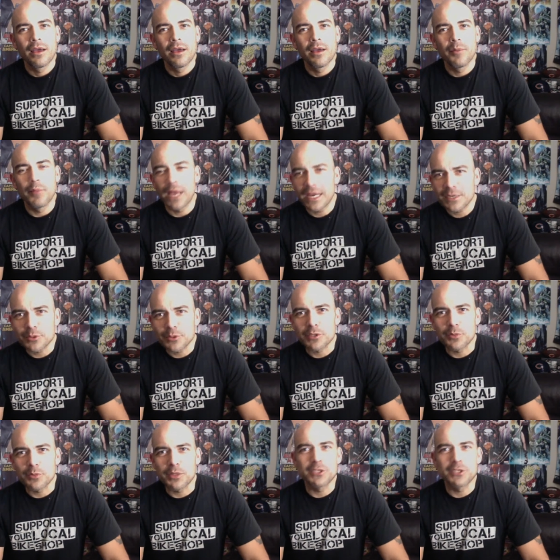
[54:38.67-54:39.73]
wants to
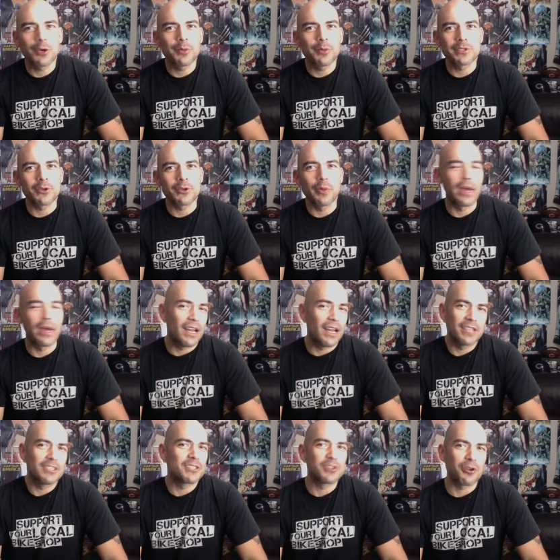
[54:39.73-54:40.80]
be Jeremy so bad, I
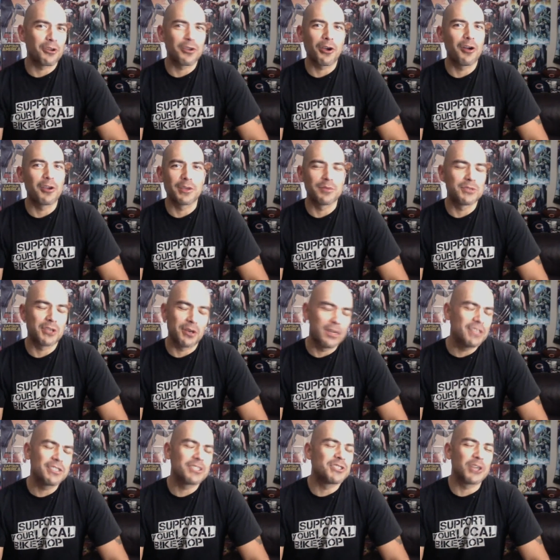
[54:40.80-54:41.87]
just started calling him Jeremy. He's
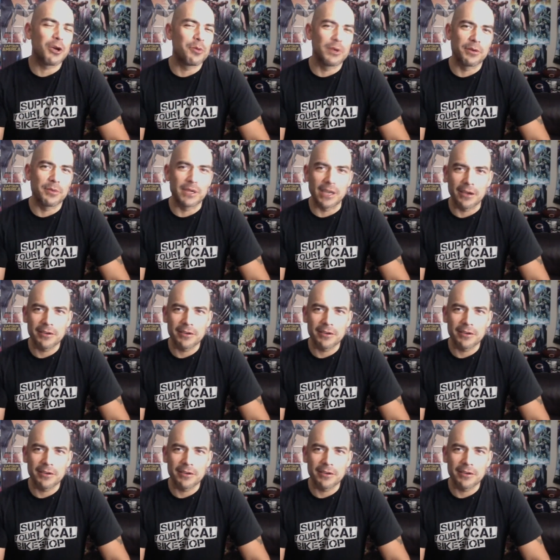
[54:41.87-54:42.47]
just Jeremy to me now.